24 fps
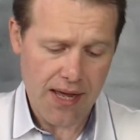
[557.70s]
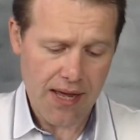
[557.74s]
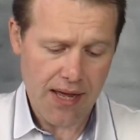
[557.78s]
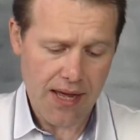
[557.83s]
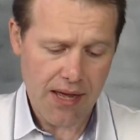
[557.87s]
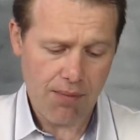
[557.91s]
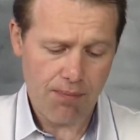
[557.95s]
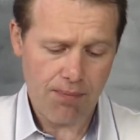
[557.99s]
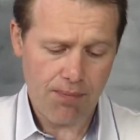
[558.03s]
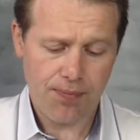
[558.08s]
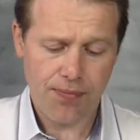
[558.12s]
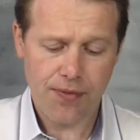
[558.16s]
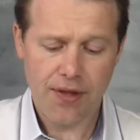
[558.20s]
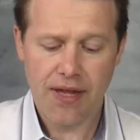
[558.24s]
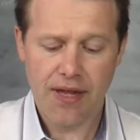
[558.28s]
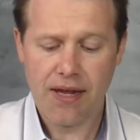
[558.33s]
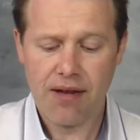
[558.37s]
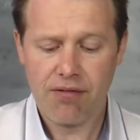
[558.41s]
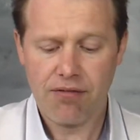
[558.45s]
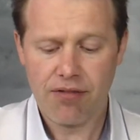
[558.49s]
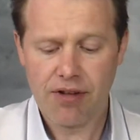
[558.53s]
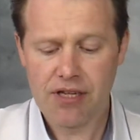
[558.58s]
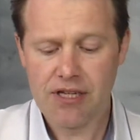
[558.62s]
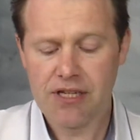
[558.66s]
he
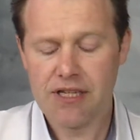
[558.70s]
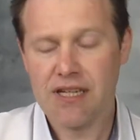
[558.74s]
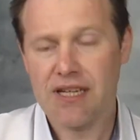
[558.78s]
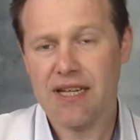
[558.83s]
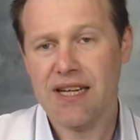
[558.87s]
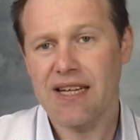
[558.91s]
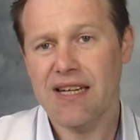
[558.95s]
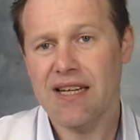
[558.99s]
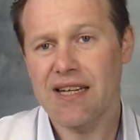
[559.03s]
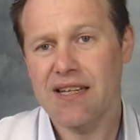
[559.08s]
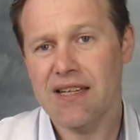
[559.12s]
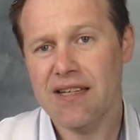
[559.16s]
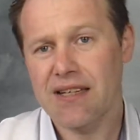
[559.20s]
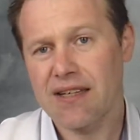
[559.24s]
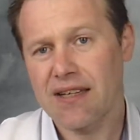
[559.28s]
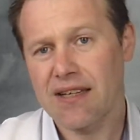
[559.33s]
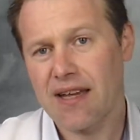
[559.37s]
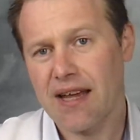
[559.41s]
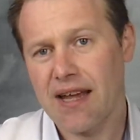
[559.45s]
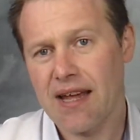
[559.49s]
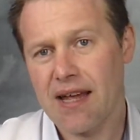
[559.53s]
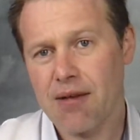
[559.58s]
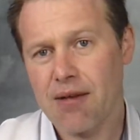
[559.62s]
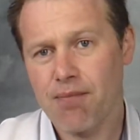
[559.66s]
investigated it,
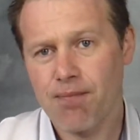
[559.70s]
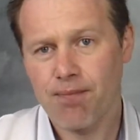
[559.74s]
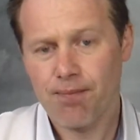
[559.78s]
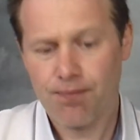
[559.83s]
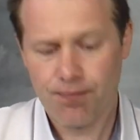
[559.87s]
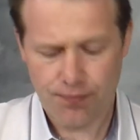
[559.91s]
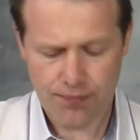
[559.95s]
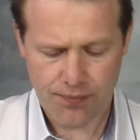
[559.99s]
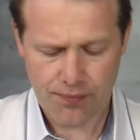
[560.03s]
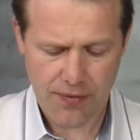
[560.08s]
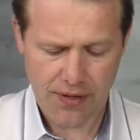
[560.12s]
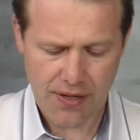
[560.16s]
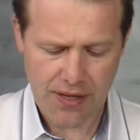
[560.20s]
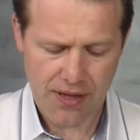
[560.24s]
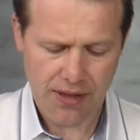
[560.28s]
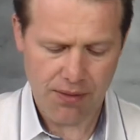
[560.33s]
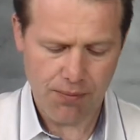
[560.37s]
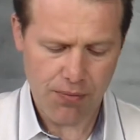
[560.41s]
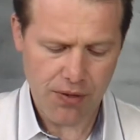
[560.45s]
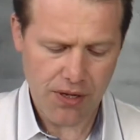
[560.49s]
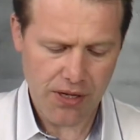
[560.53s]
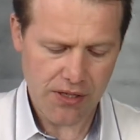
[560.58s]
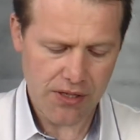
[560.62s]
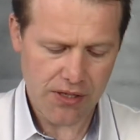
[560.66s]
and
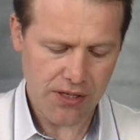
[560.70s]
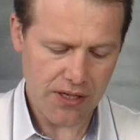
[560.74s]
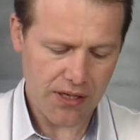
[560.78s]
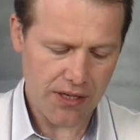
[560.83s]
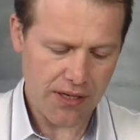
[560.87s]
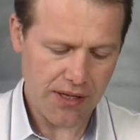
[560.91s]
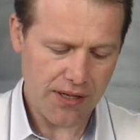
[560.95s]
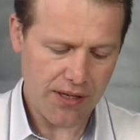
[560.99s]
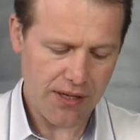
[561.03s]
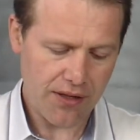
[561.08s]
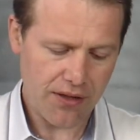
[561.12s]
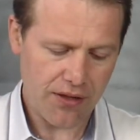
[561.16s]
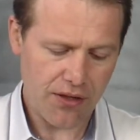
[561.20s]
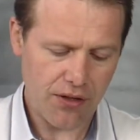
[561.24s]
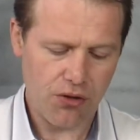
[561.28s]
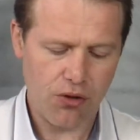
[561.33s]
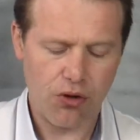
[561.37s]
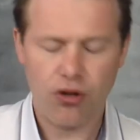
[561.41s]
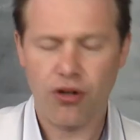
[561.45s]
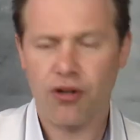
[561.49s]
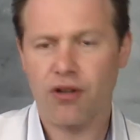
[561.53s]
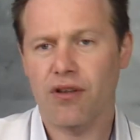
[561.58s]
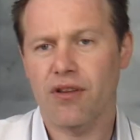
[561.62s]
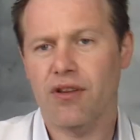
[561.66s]
basically
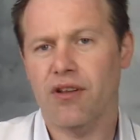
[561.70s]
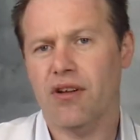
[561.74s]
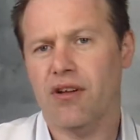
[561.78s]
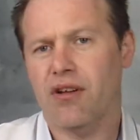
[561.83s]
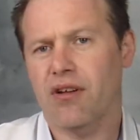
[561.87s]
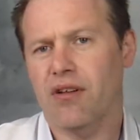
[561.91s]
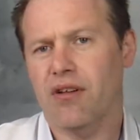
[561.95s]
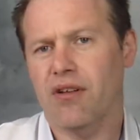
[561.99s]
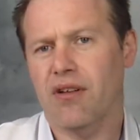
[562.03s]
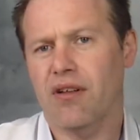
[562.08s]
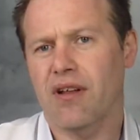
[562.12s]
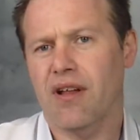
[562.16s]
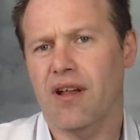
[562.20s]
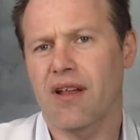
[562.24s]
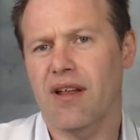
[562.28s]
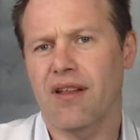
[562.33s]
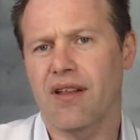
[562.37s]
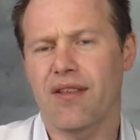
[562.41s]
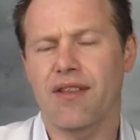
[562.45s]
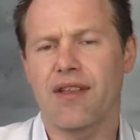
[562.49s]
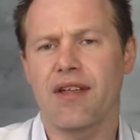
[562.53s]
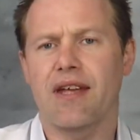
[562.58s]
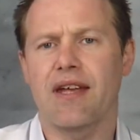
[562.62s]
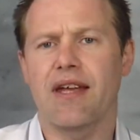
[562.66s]

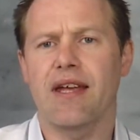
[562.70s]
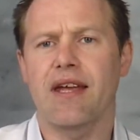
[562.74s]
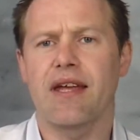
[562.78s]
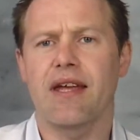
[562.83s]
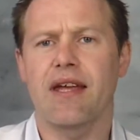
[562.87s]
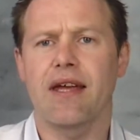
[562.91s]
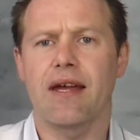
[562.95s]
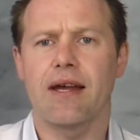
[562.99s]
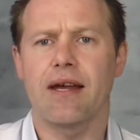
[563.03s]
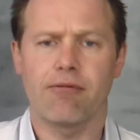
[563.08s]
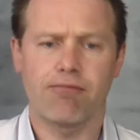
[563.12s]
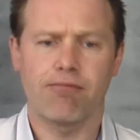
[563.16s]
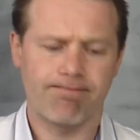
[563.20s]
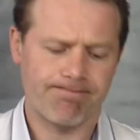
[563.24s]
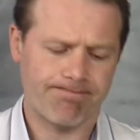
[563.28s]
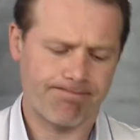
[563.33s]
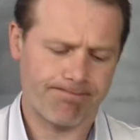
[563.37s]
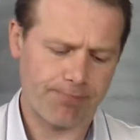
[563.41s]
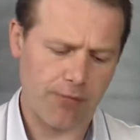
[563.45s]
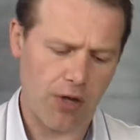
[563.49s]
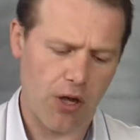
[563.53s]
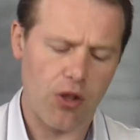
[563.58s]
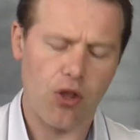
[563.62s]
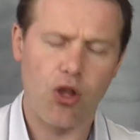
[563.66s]
the
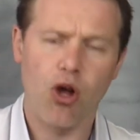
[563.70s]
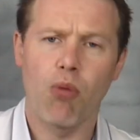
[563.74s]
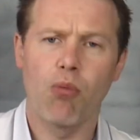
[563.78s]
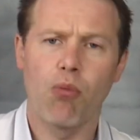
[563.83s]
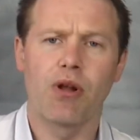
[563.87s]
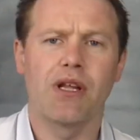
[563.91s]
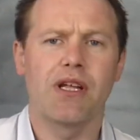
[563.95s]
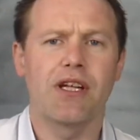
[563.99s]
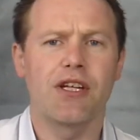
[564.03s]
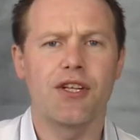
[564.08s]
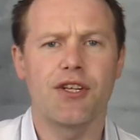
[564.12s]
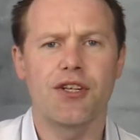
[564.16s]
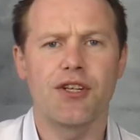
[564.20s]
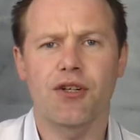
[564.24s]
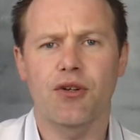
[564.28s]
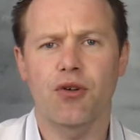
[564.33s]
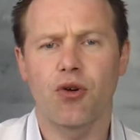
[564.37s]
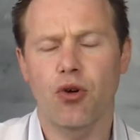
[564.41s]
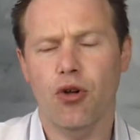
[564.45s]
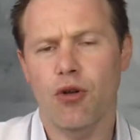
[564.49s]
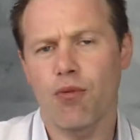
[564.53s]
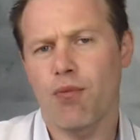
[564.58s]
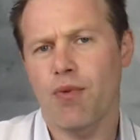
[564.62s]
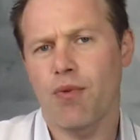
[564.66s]
anomalies couldn't
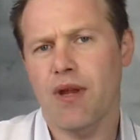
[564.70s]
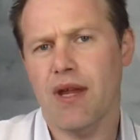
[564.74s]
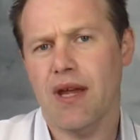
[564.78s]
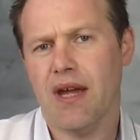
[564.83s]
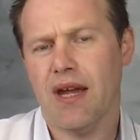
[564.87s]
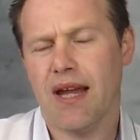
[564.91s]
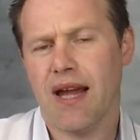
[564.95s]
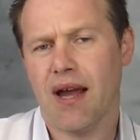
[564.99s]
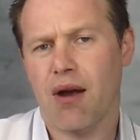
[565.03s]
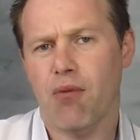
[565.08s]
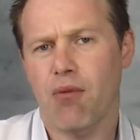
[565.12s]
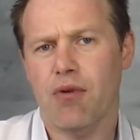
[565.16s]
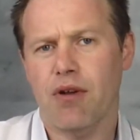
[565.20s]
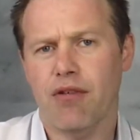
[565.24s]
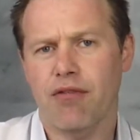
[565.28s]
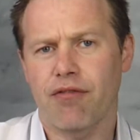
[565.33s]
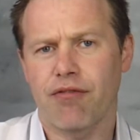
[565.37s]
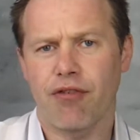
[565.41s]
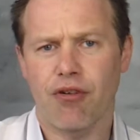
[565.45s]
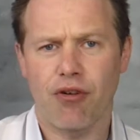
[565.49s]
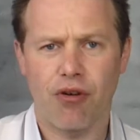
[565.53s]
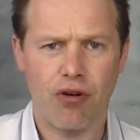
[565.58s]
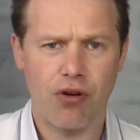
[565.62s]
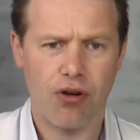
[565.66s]
be accounted
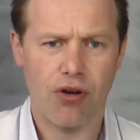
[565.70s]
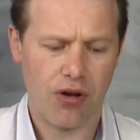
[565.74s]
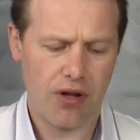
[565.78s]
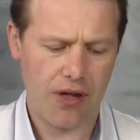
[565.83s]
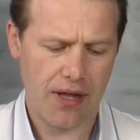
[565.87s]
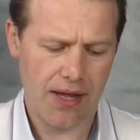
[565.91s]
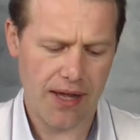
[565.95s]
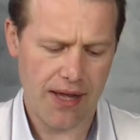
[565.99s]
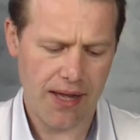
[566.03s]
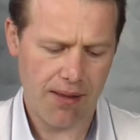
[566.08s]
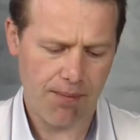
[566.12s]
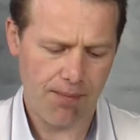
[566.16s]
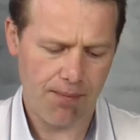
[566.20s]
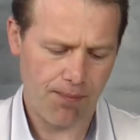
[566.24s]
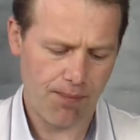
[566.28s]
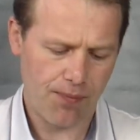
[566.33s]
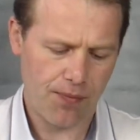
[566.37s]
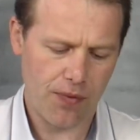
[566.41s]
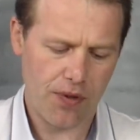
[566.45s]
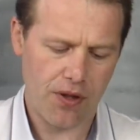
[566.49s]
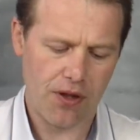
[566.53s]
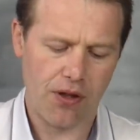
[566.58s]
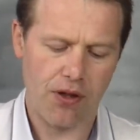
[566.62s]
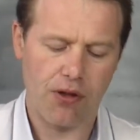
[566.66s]
for
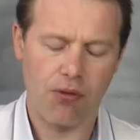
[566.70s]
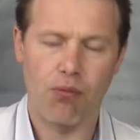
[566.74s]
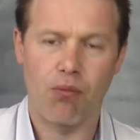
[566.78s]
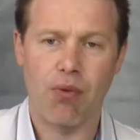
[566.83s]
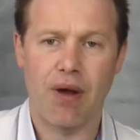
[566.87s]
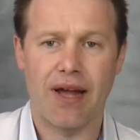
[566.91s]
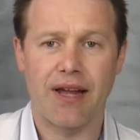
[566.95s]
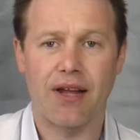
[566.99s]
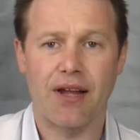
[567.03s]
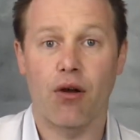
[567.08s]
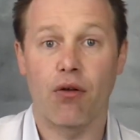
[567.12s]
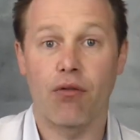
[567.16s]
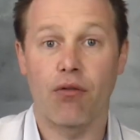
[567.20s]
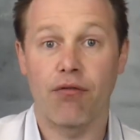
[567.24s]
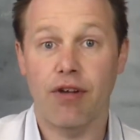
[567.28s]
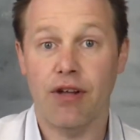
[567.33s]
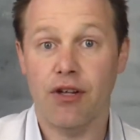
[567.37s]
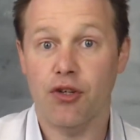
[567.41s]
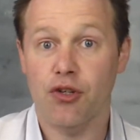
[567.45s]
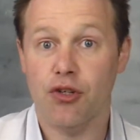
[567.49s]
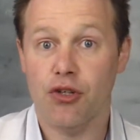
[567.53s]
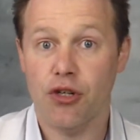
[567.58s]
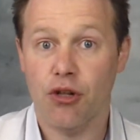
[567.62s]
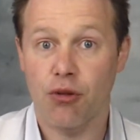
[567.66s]
by conventional
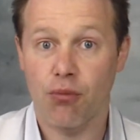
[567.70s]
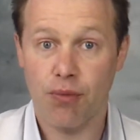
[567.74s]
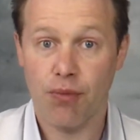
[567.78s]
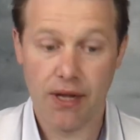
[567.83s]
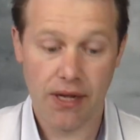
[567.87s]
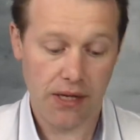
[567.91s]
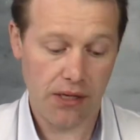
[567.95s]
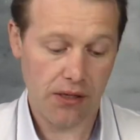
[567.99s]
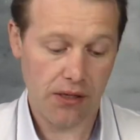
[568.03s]
means,